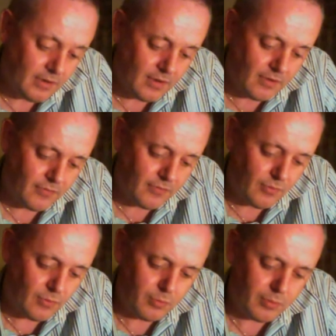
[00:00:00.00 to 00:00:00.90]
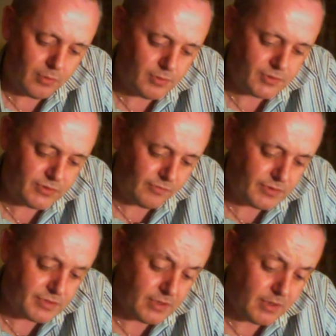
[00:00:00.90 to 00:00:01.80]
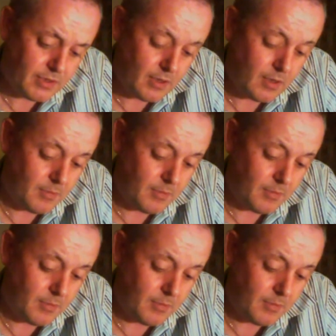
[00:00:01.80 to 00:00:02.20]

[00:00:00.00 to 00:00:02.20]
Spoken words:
through all claws for us. Her